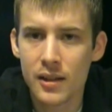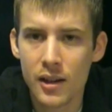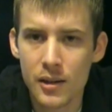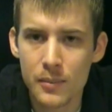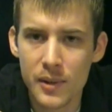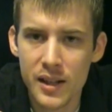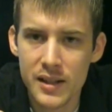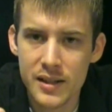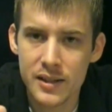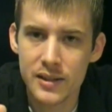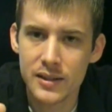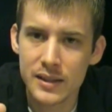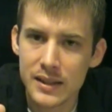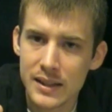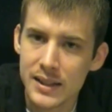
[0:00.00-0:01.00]

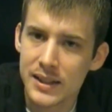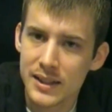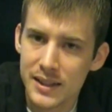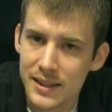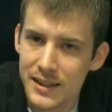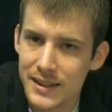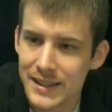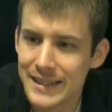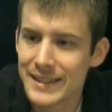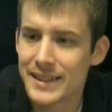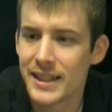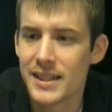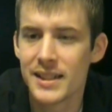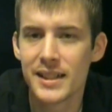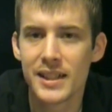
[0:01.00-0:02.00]
Cartomizer
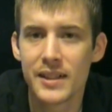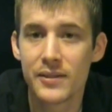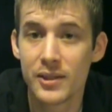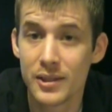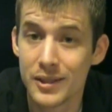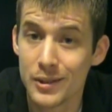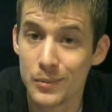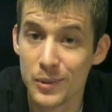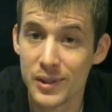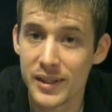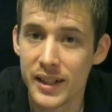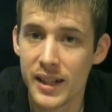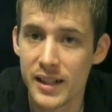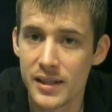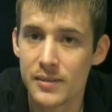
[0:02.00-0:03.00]
tends to give you a little more
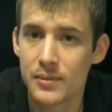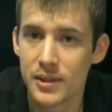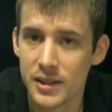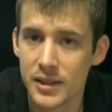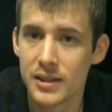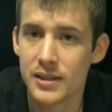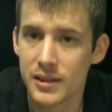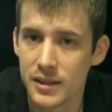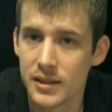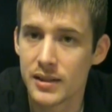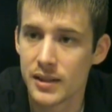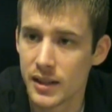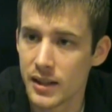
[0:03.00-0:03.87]
taste, which is